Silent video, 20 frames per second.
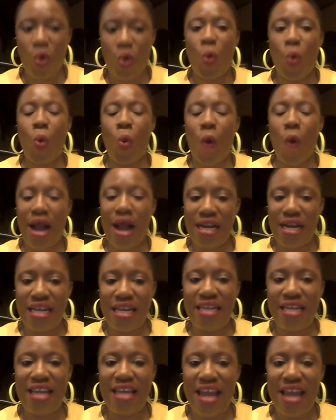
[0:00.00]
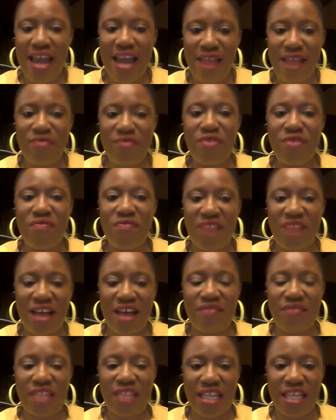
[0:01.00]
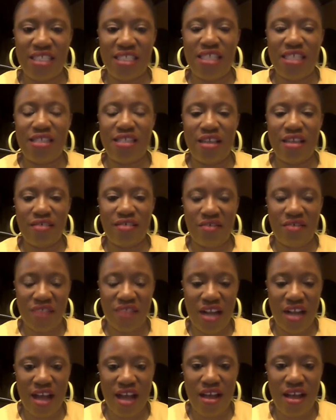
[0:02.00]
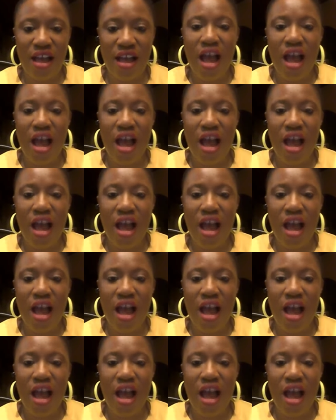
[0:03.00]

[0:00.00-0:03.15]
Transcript: 1 in every 5 deaths in South Africa